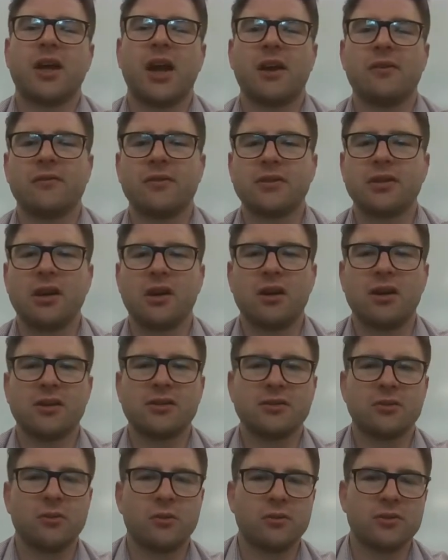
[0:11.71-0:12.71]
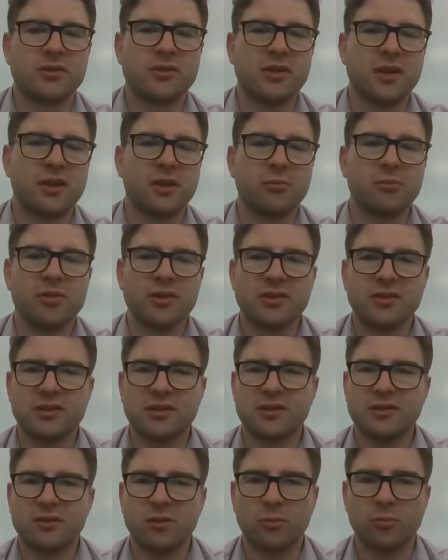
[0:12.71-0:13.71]
to advertise or sell a
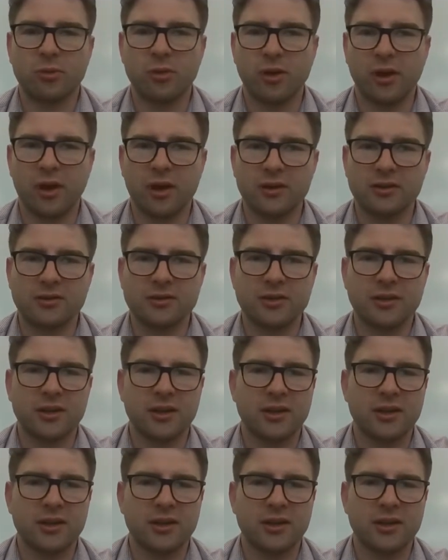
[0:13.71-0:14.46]
business or product.